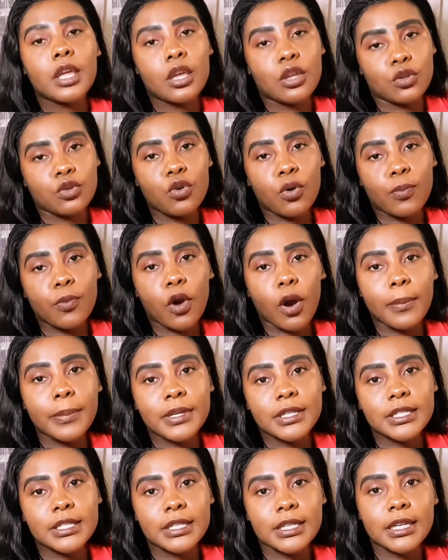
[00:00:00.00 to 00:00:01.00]
your
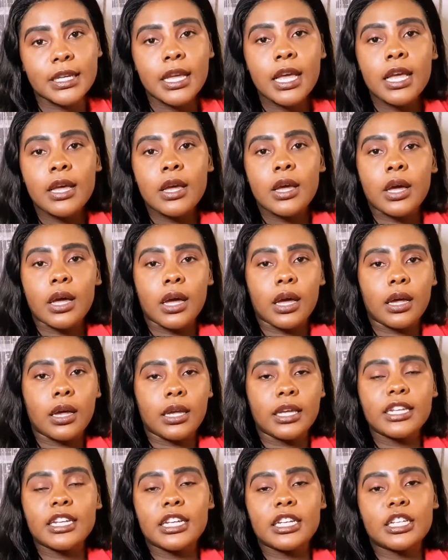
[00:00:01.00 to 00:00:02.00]
property.
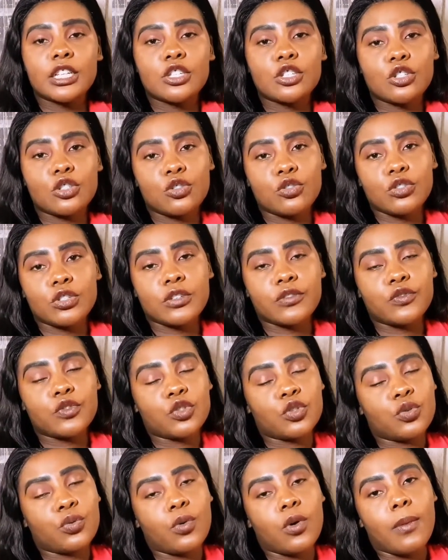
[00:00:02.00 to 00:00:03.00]
in an exclusive
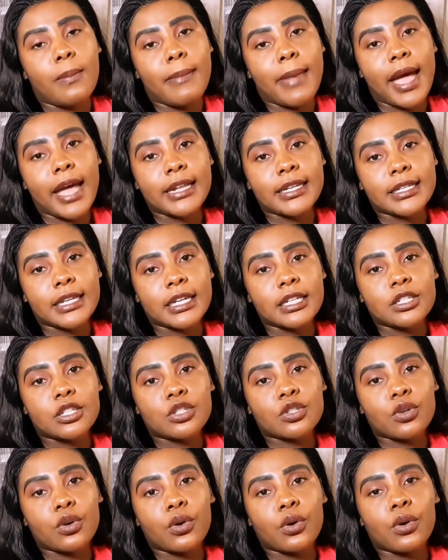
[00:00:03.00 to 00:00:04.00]
dual mandate.
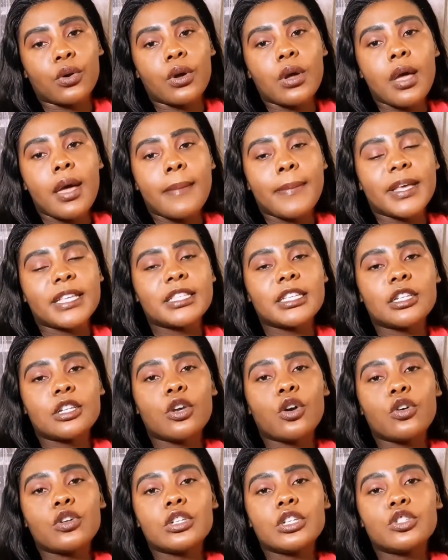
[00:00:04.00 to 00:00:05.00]
So basically
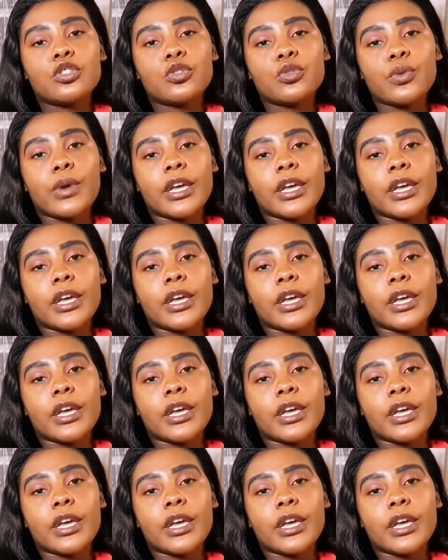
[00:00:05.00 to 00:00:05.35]
only 2